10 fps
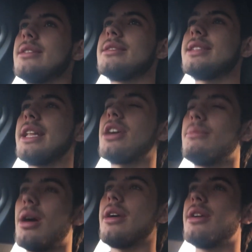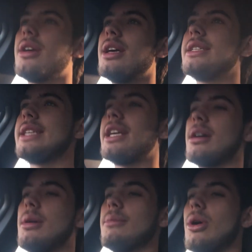sitting on my
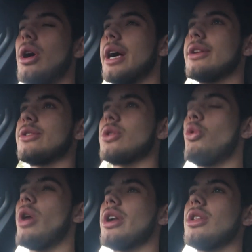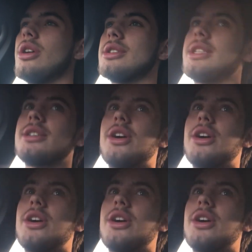mind quite a lot since I